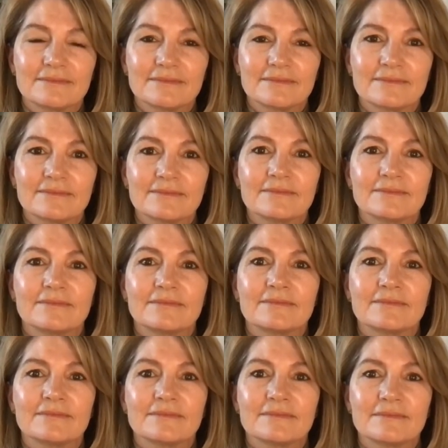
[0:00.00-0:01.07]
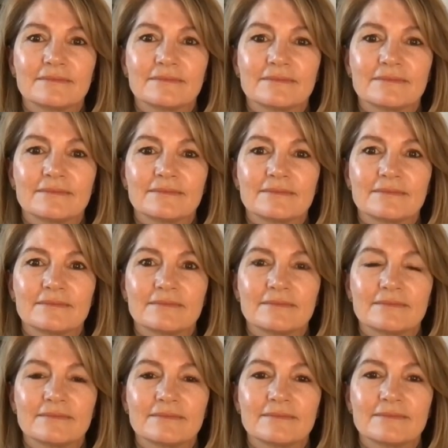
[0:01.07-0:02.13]

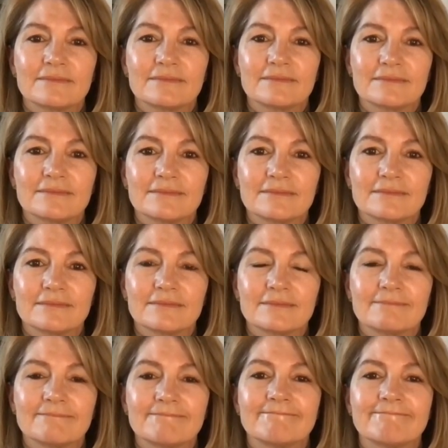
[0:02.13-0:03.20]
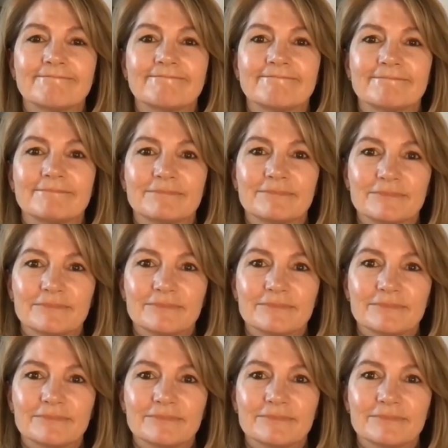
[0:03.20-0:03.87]
The person shown says nothing.